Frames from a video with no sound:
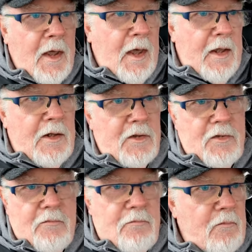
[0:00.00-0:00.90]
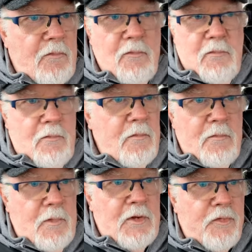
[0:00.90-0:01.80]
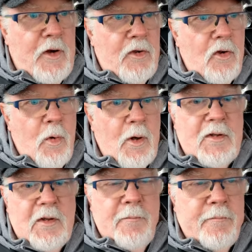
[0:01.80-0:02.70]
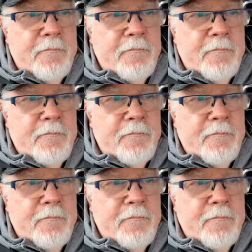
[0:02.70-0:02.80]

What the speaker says: and it's really good quality.